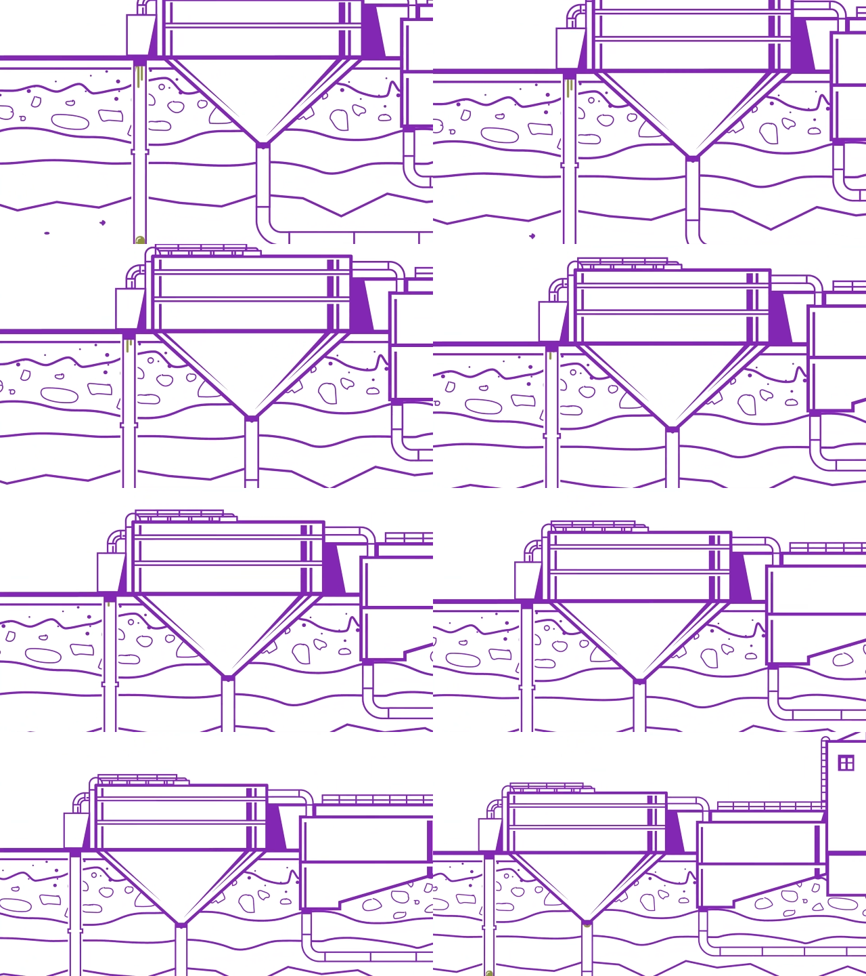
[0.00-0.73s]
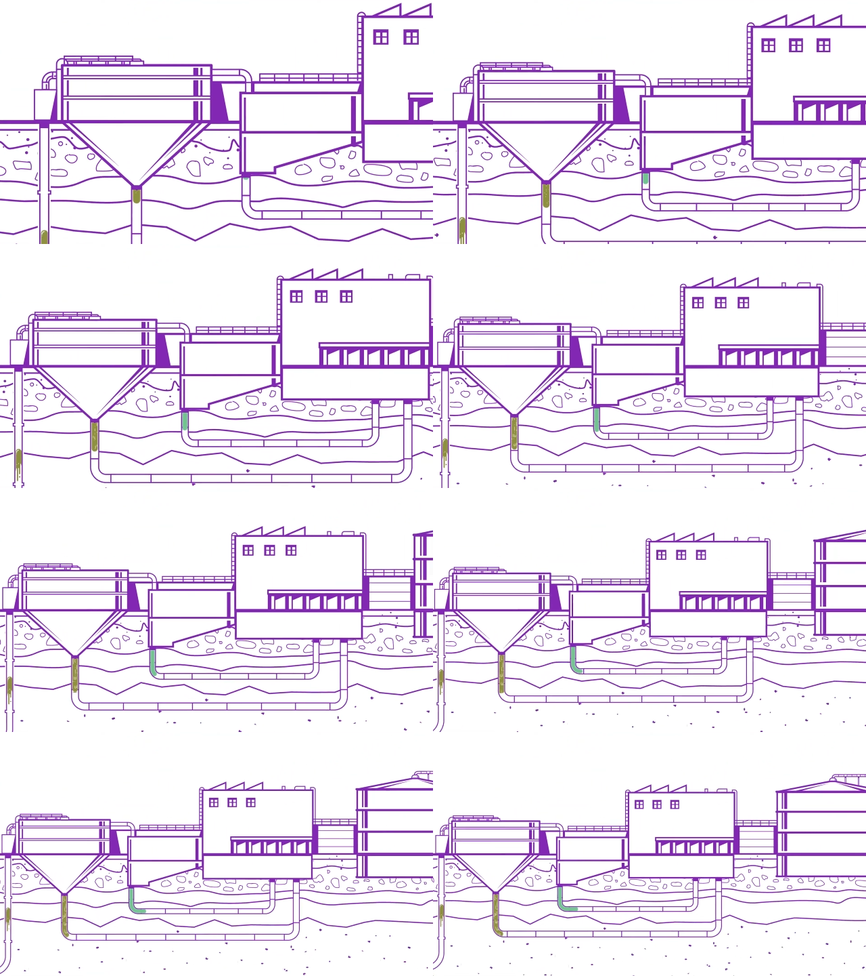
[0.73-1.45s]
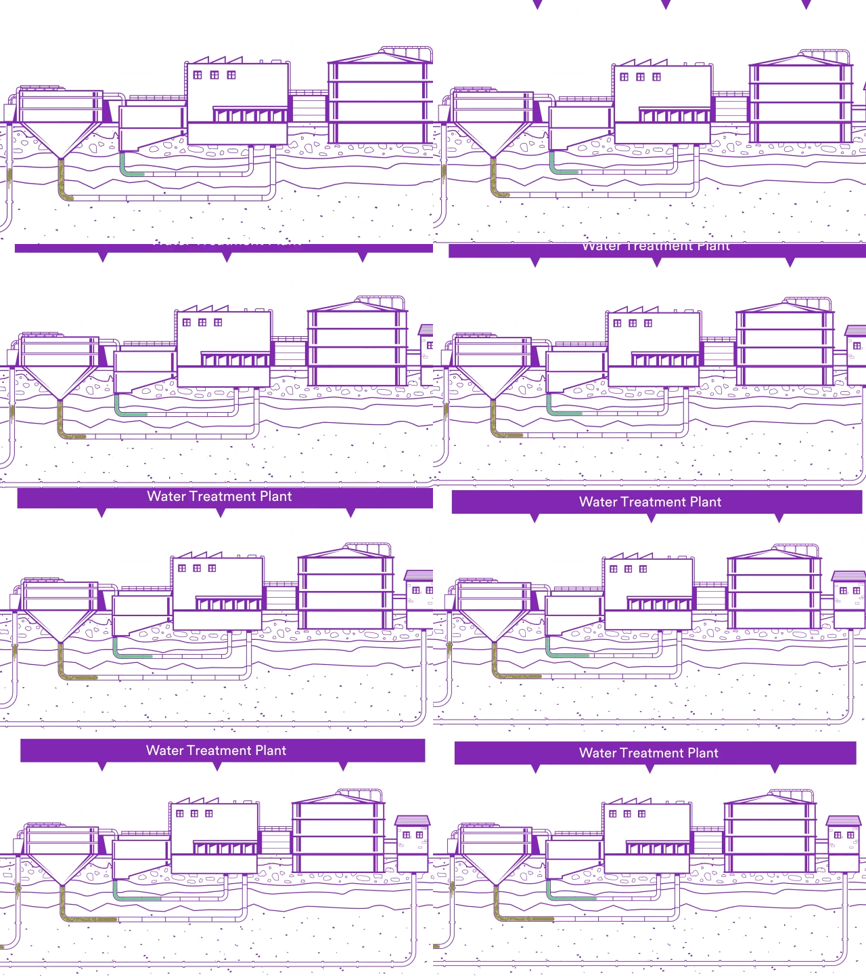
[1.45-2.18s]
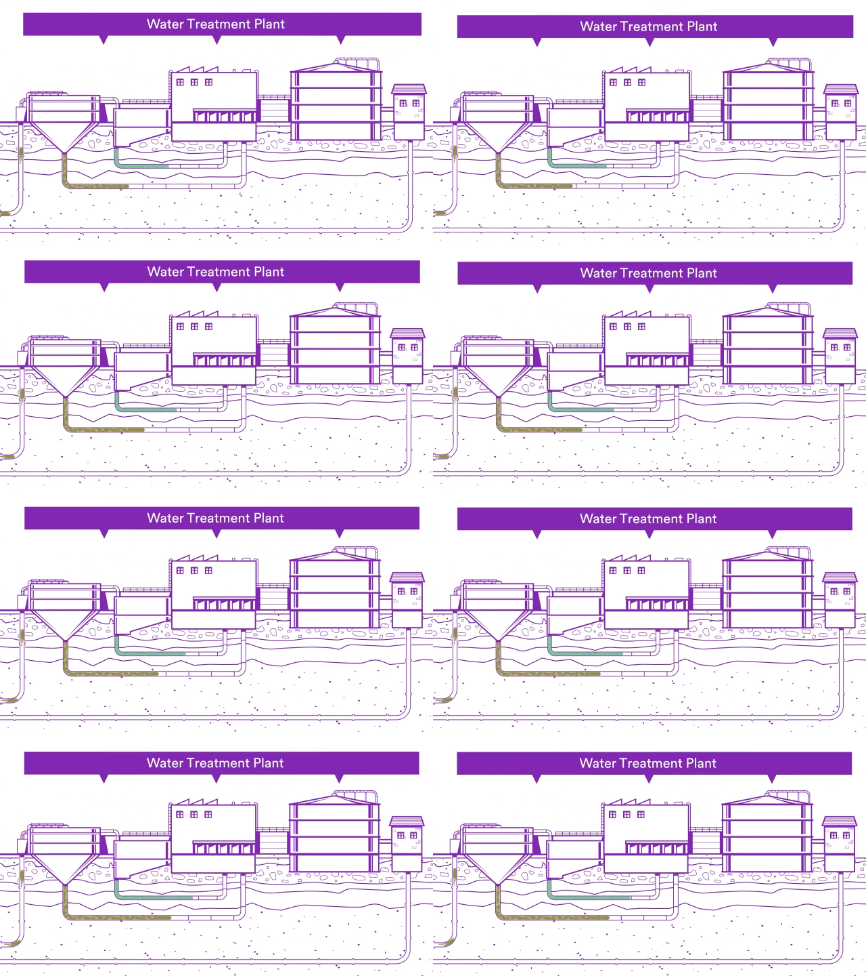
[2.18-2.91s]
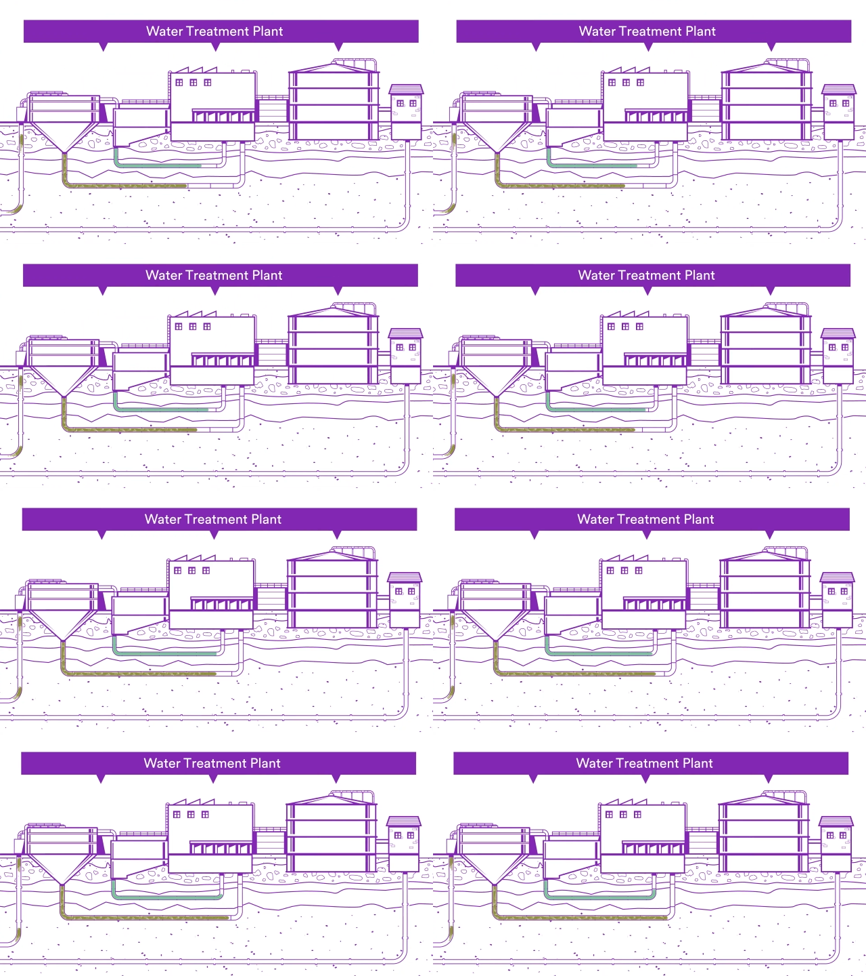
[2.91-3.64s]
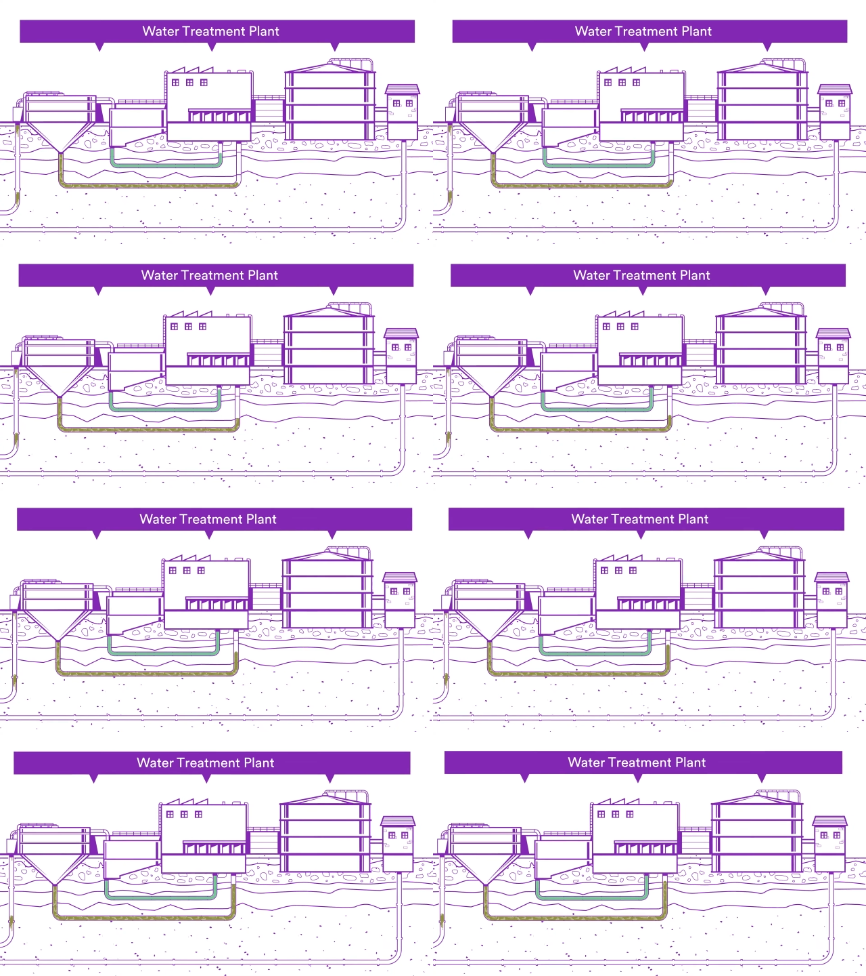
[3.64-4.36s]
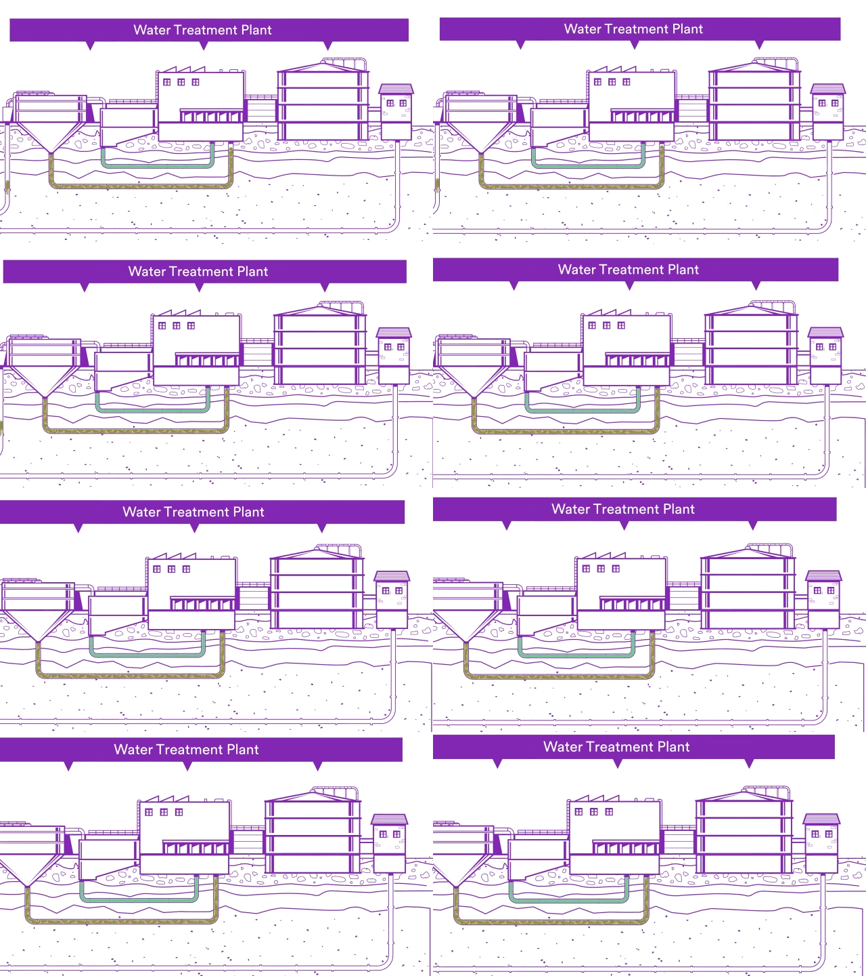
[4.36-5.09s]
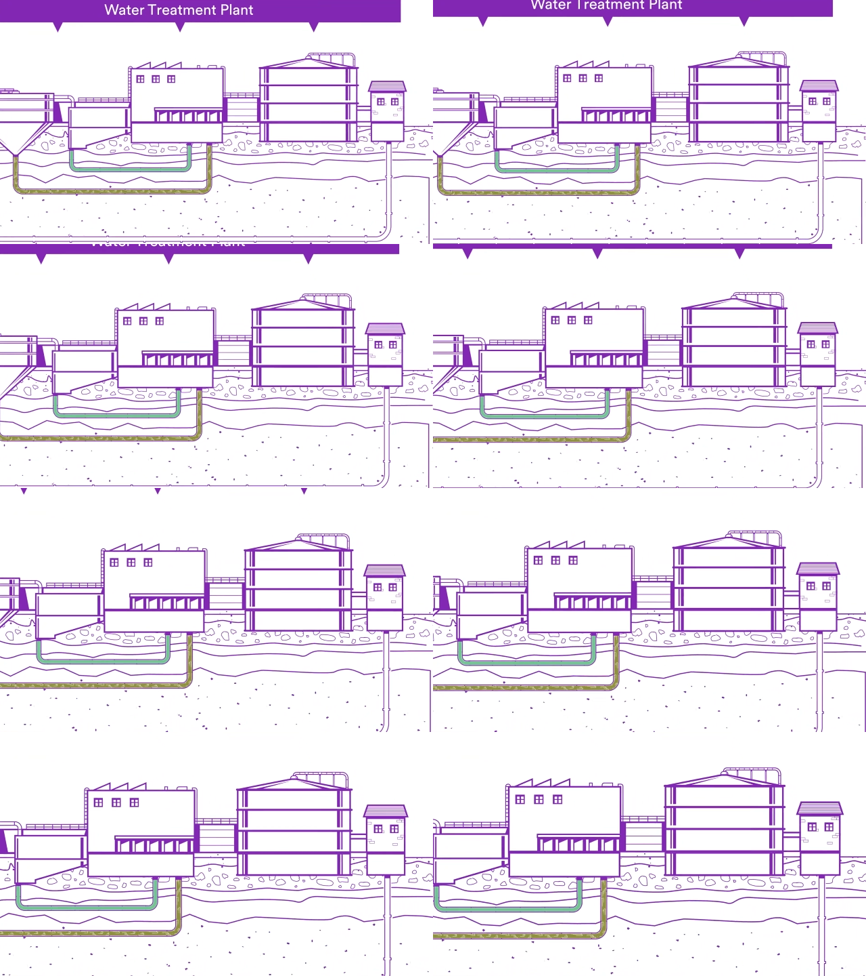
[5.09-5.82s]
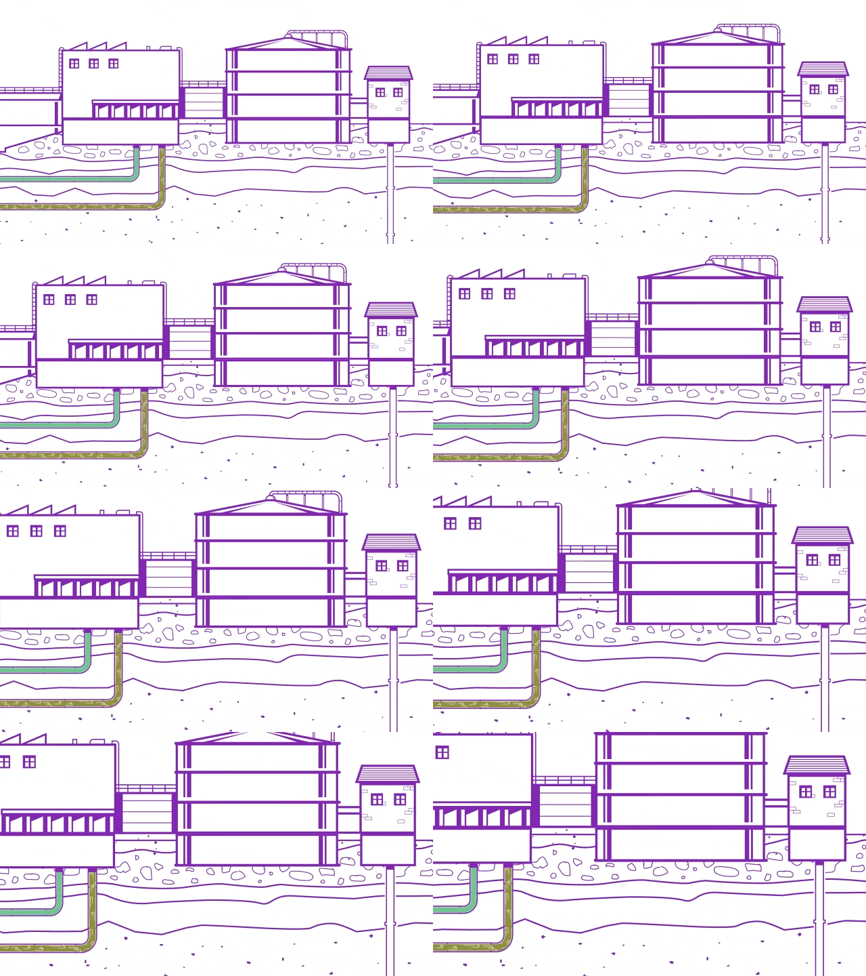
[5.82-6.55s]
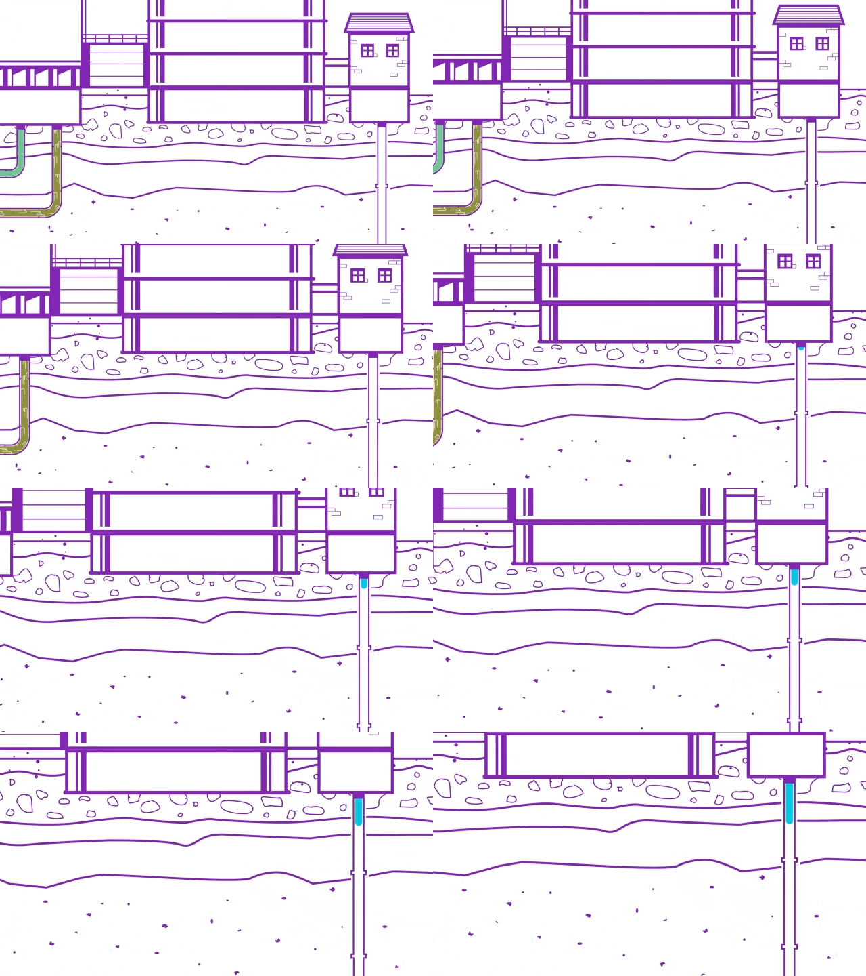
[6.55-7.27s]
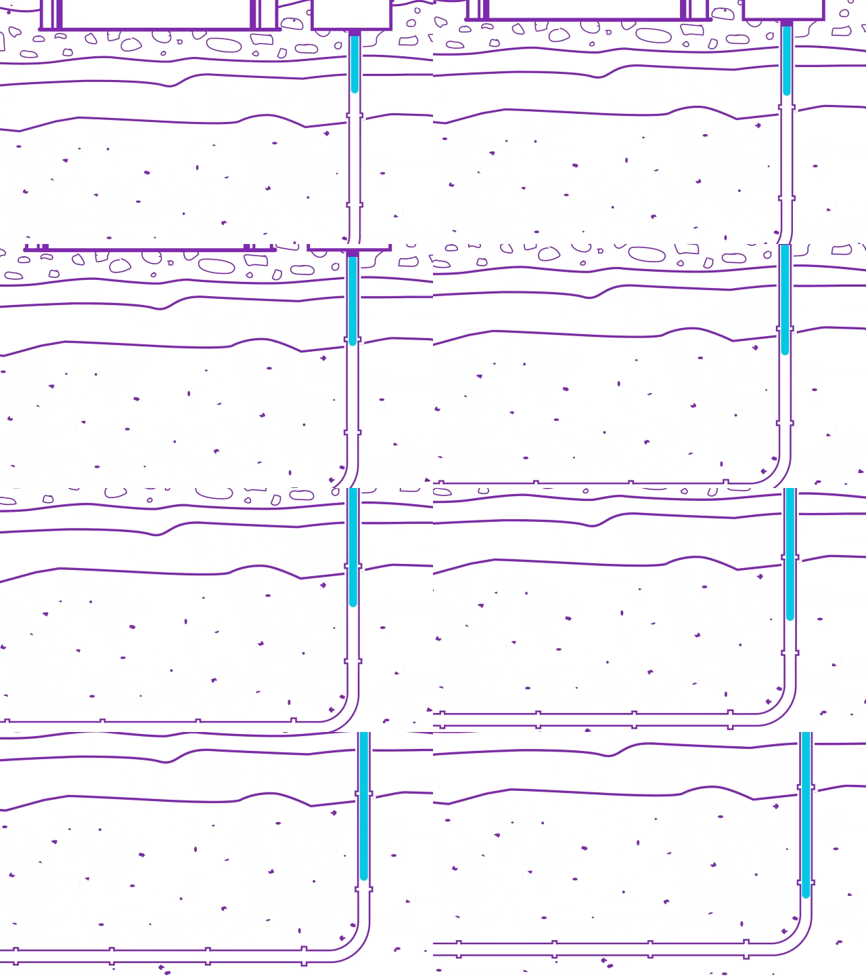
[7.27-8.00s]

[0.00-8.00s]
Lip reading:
Nobody's mouth can be seen.